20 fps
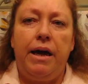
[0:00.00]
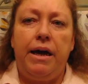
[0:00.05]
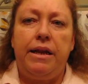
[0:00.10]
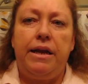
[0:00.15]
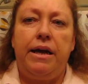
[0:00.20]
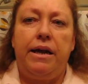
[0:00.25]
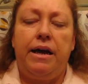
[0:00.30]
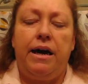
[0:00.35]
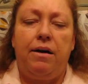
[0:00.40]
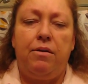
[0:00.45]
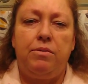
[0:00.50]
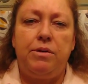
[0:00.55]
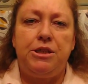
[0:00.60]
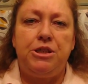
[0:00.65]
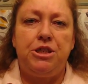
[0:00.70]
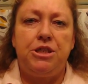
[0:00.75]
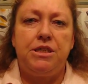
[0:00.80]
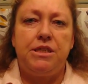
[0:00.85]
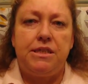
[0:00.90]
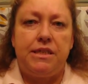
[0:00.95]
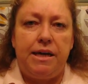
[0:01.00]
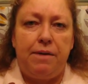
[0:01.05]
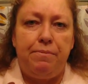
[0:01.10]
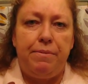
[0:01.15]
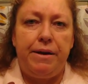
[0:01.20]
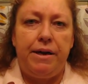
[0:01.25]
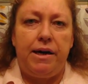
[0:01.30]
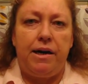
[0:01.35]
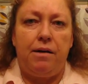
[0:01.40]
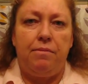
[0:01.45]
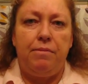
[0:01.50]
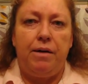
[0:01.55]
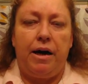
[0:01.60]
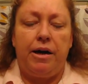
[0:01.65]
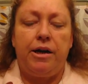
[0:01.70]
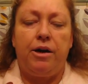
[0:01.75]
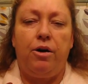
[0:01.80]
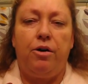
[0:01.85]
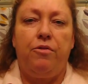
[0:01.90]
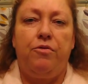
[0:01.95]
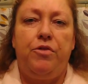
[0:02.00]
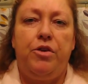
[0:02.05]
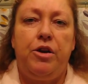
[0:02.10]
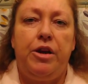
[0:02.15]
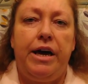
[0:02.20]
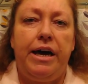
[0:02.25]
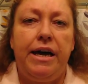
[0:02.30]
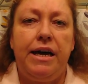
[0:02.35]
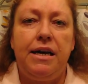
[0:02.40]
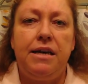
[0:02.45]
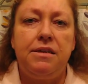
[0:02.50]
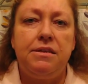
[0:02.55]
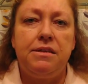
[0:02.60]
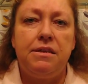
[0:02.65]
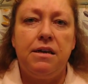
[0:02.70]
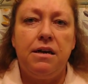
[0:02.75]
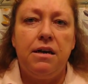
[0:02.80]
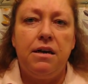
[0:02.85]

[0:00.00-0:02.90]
and then I would just step it up. I'd go a few days,